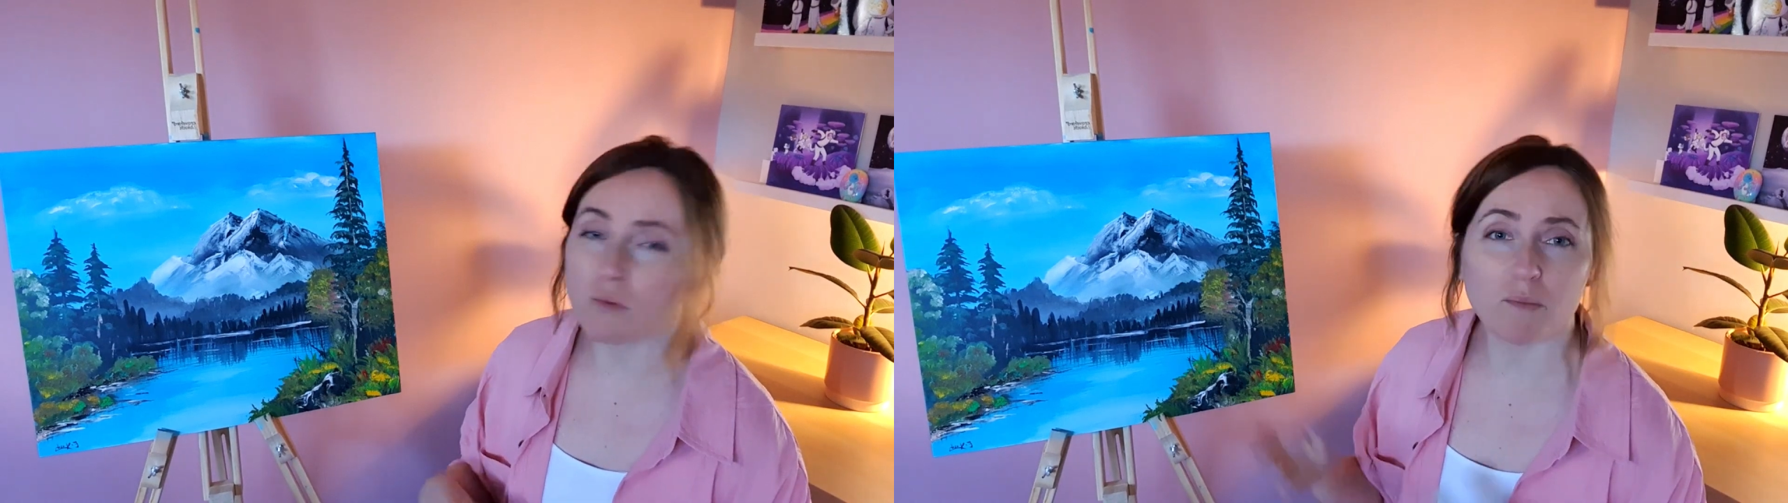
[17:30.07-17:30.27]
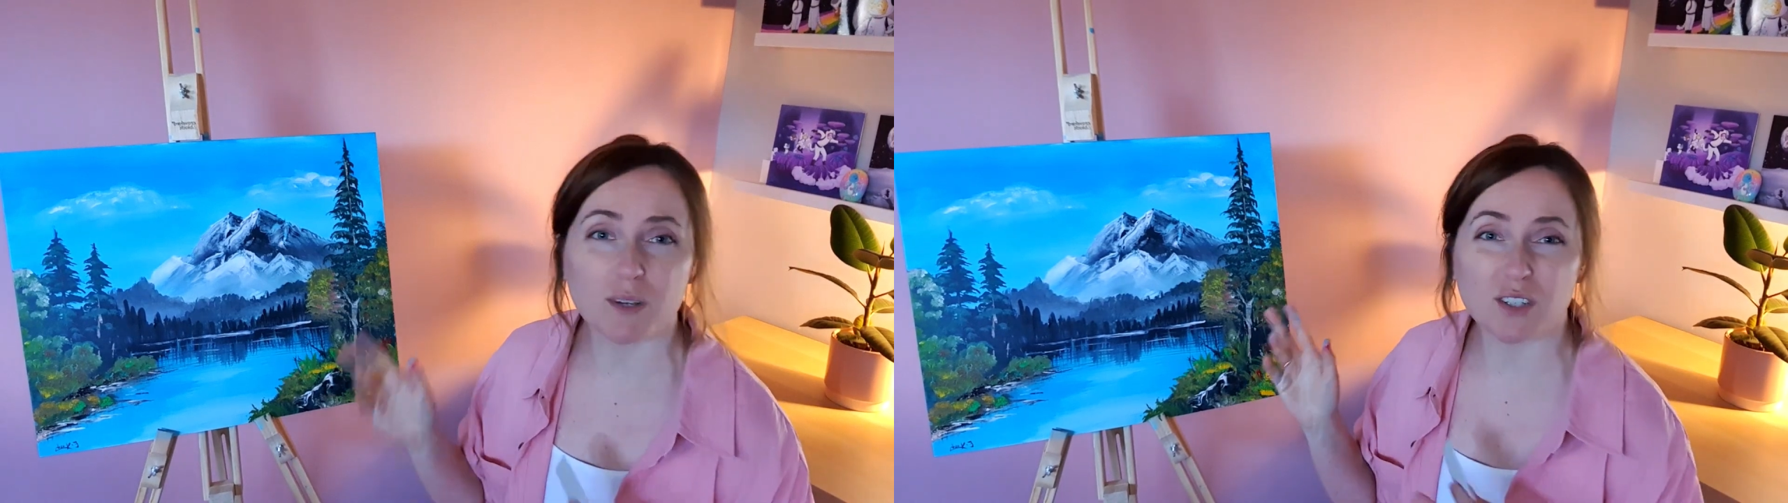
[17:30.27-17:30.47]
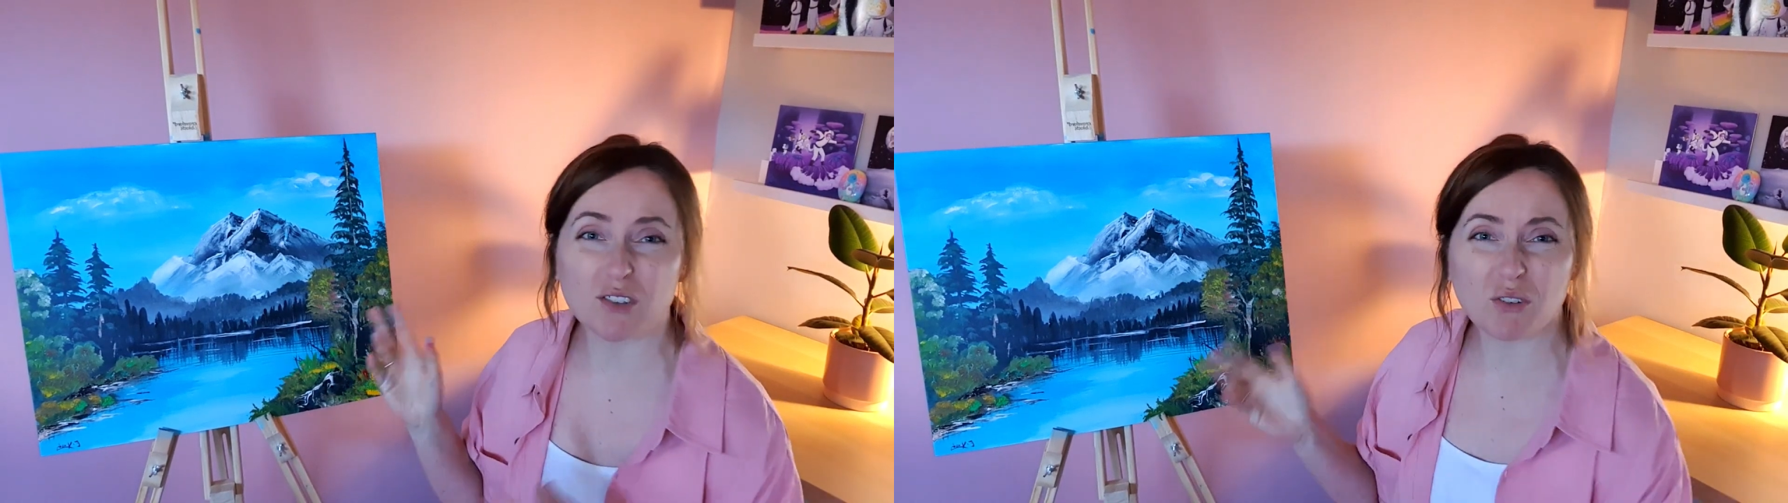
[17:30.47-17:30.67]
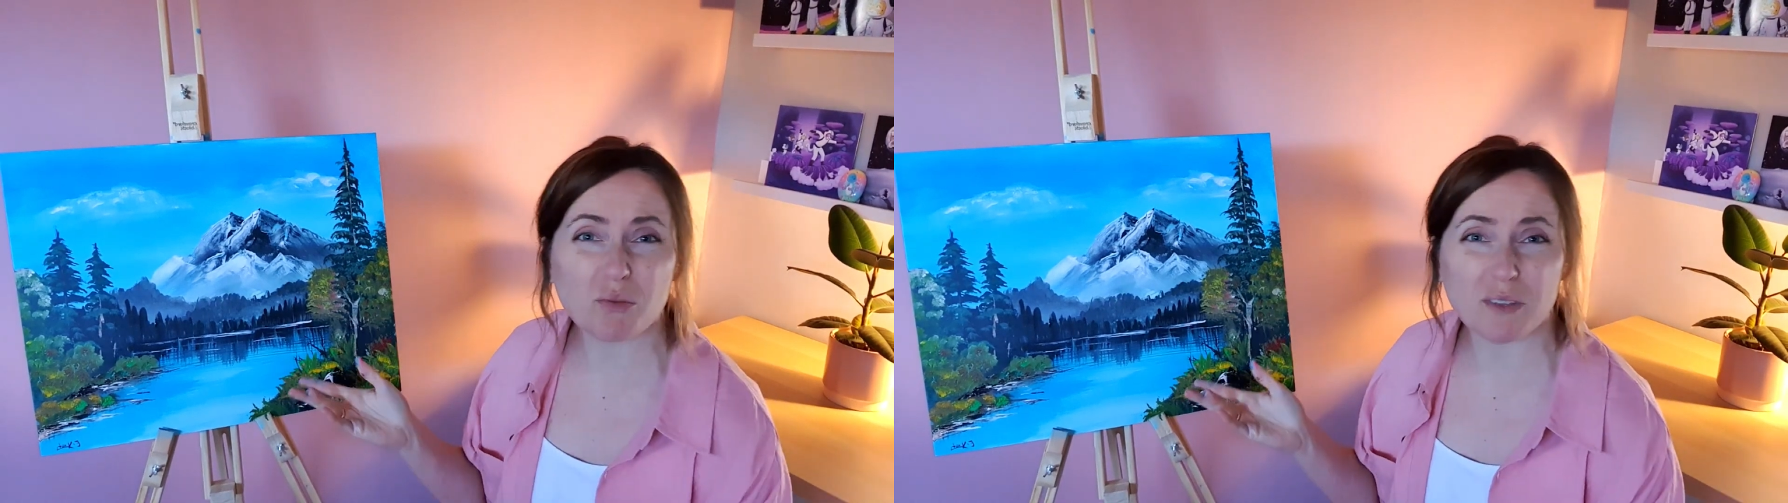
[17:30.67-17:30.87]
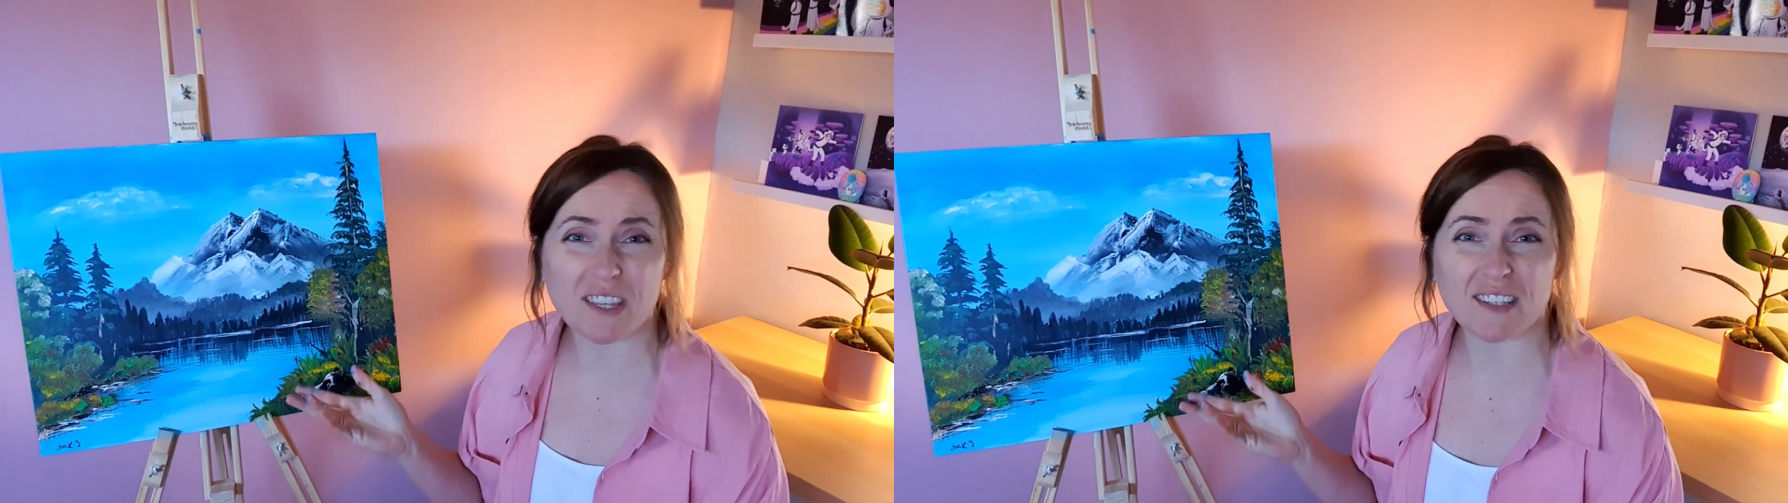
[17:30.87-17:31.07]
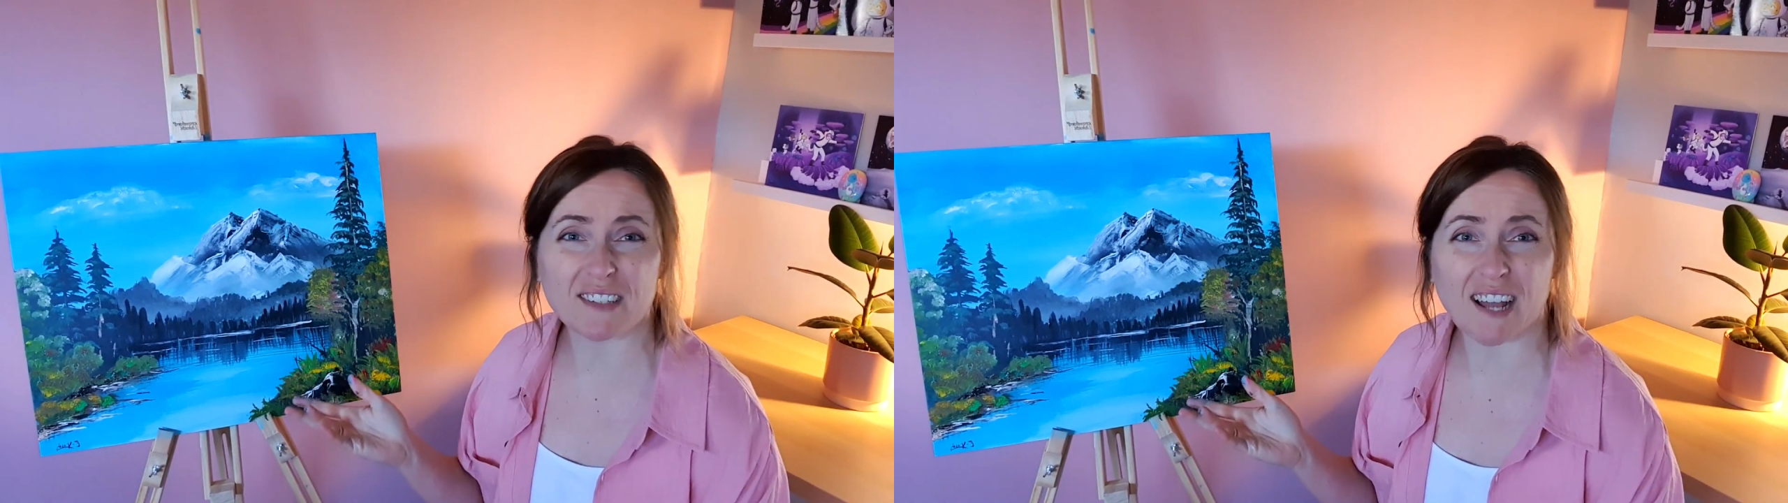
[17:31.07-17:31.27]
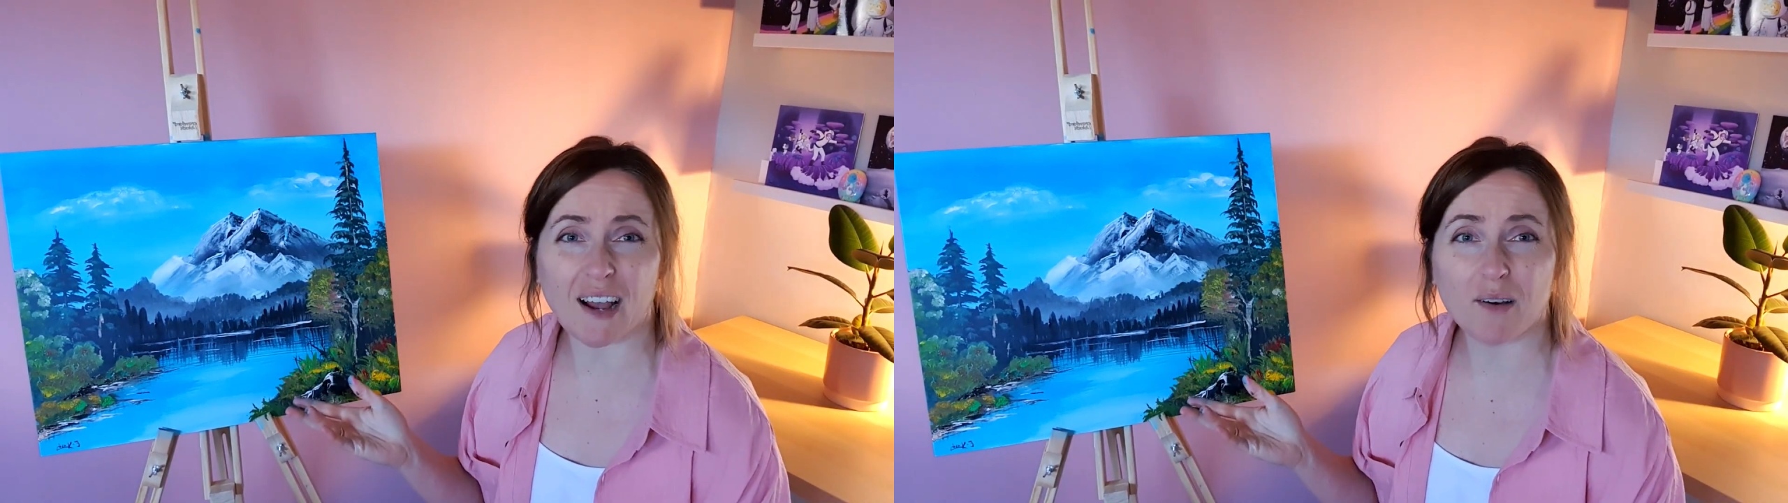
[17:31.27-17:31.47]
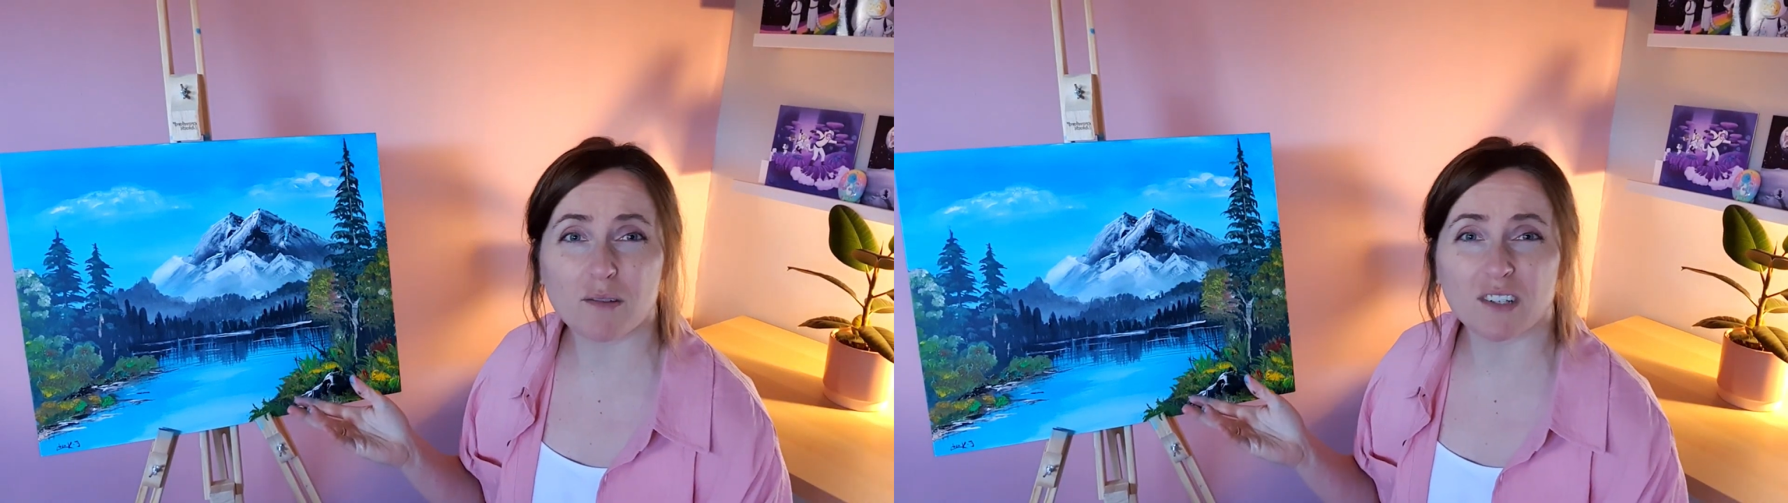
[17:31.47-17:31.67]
know what I'm going to do with this now.